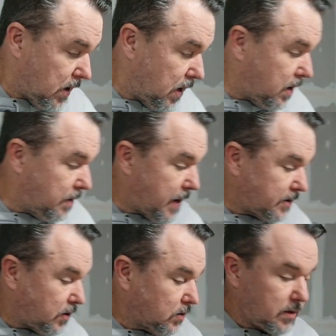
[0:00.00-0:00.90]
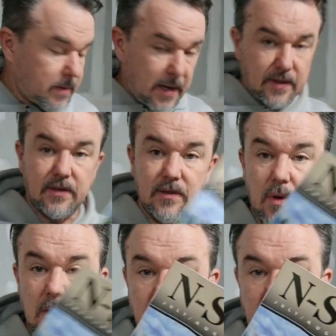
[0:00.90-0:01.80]
I told you about this
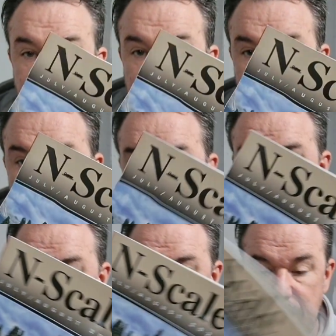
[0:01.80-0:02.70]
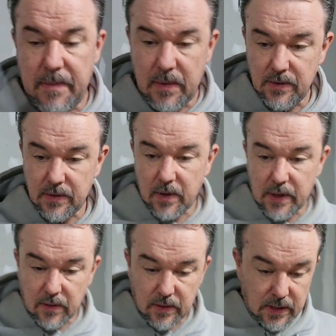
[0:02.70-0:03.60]
one, I think, last time, so I
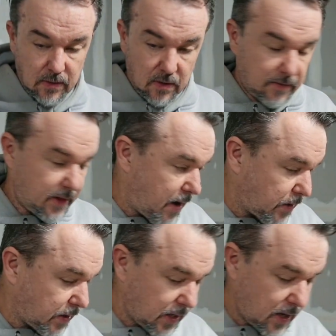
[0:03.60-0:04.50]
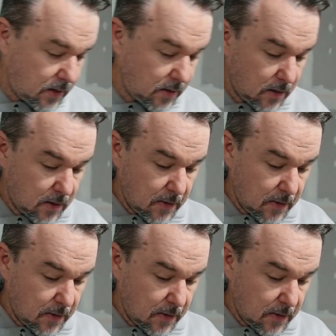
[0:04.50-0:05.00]
don't need to go over that one again.